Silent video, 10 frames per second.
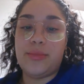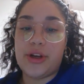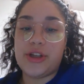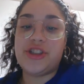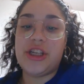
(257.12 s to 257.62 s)

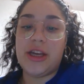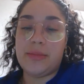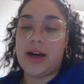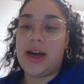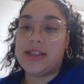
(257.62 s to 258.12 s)

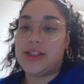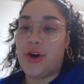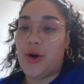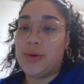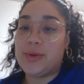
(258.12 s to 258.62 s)
parenchyma as it
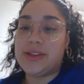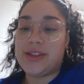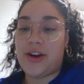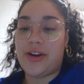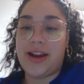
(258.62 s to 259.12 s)
goes.
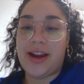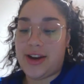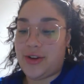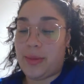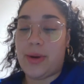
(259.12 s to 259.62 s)
Sorry,
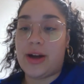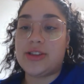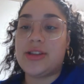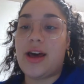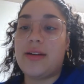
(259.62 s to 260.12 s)
I know I
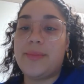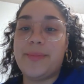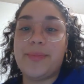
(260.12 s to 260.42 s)
botched that.